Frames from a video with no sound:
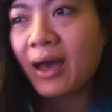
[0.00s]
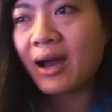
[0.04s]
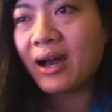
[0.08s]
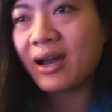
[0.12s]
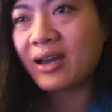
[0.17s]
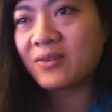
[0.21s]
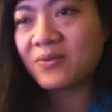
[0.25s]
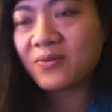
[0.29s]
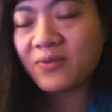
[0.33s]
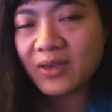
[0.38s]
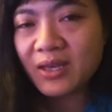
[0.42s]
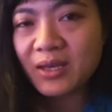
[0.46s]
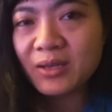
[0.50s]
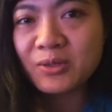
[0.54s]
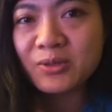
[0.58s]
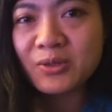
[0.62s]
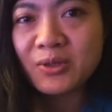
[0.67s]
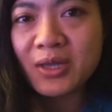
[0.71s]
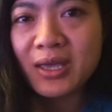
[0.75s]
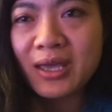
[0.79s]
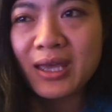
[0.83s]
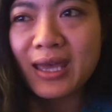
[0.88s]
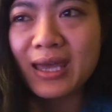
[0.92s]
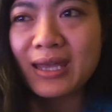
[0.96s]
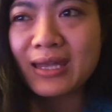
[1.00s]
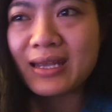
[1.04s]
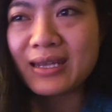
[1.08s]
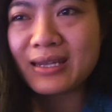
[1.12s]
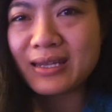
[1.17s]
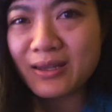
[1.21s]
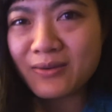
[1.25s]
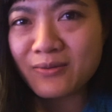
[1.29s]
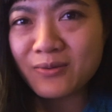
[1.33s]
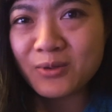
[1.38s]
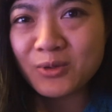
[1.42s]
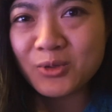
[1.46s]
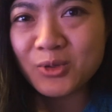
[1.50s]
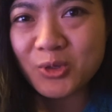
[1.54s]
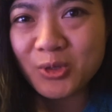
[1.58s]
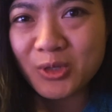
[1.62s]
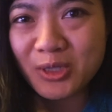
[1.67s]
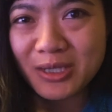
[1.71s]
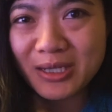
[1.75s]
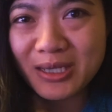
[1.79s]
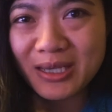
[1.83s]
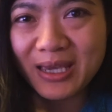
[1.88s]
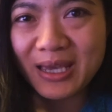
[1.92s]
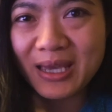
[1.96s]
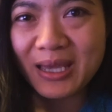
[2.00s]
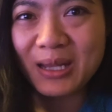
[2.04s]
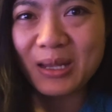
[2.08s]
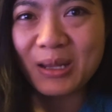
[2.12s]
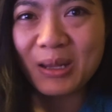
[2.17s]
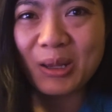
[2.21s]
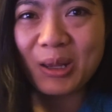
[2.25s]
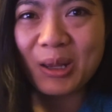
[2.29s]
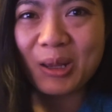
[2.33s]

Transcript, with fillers: I failed and I never took it again